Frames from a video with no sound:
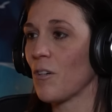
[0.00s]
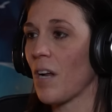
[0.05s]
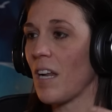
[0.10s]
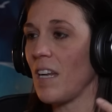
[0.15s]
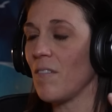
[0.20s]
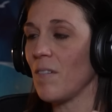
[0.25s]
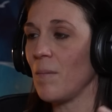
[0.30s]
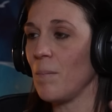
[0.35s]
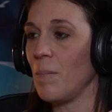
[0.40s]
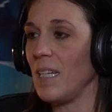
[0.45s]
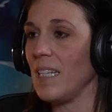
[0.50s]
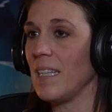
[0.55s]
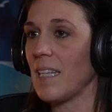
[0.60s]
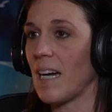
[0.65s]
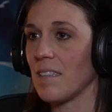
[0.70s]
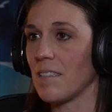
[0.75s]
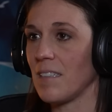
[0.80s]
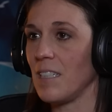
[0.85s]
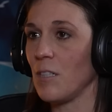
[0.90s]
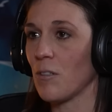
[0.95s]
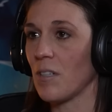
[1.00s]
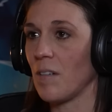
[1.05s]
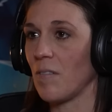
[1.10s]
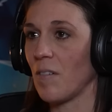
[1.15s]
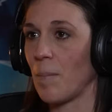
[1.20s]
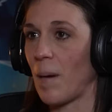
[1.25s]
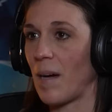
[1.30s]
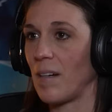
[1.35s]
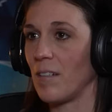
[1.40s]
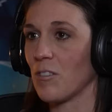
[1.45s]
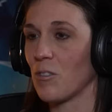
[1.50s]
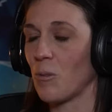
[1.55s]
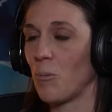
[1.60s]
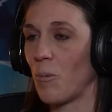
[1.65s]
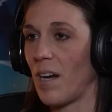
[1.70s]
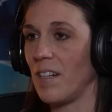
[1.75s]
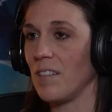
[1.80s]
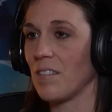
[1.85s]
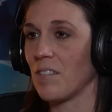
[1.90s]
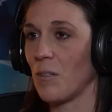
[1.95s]
they're not even being that secretive about it. So
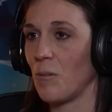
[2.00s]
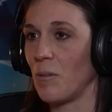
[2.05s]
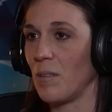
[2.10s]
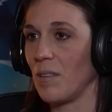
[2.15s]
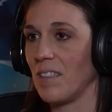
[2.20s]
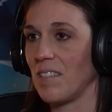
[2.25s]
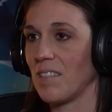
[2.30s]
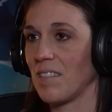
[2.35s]
why is no one